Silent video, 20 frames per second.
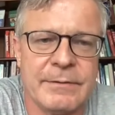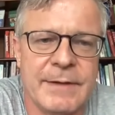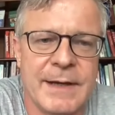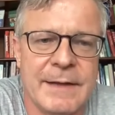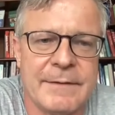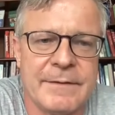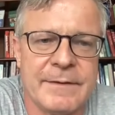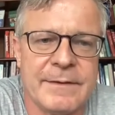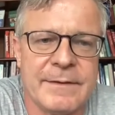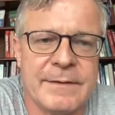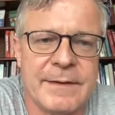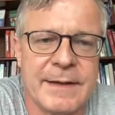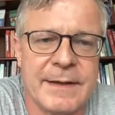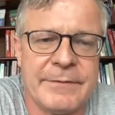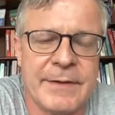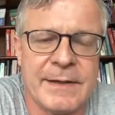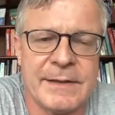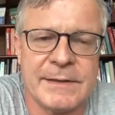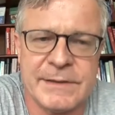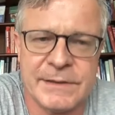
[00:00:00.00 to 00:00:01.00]
the relevant
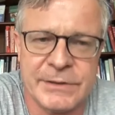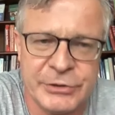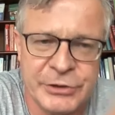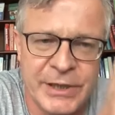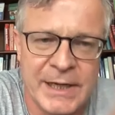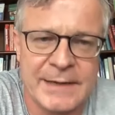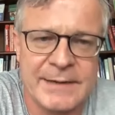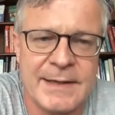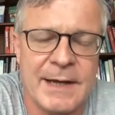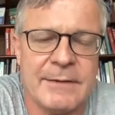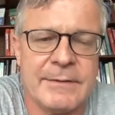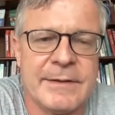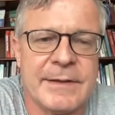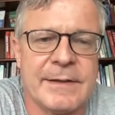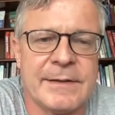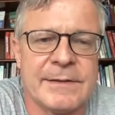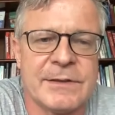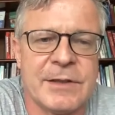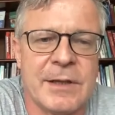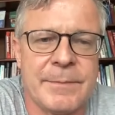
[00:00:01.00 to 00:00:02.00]
terrorists and shut down
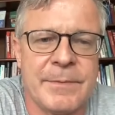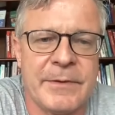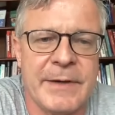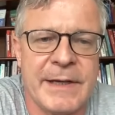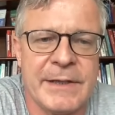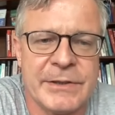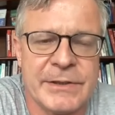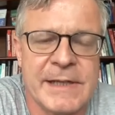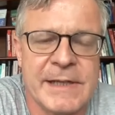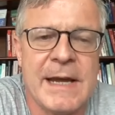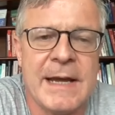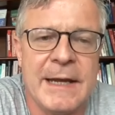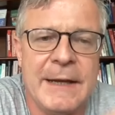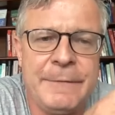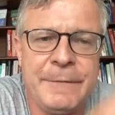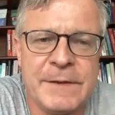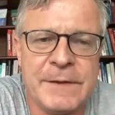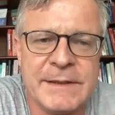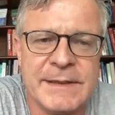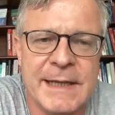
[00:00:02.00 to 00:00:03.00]
terrorist operations,
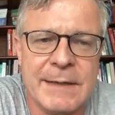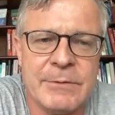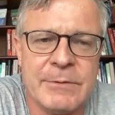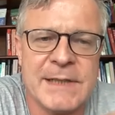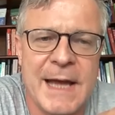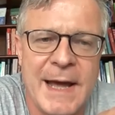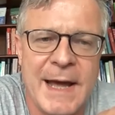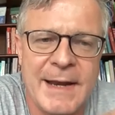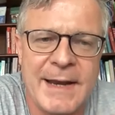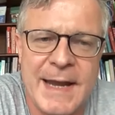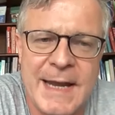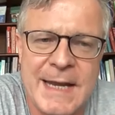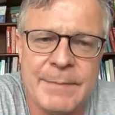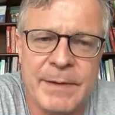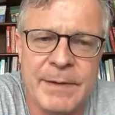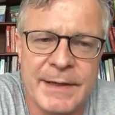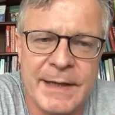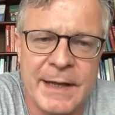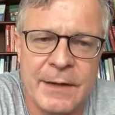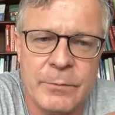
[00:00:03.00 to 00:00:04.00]
if a state was
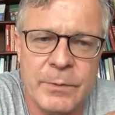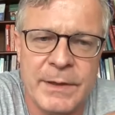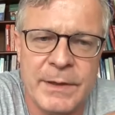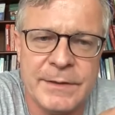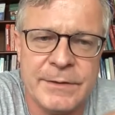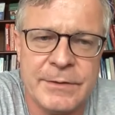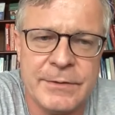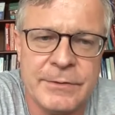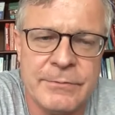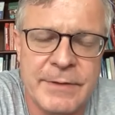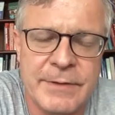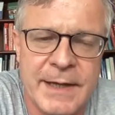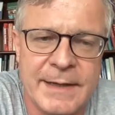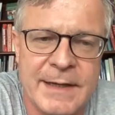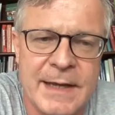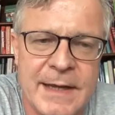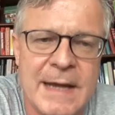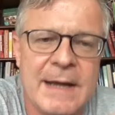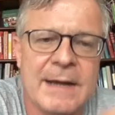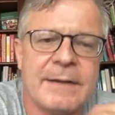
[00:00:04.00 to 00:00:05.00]
unable and unwilling to do that,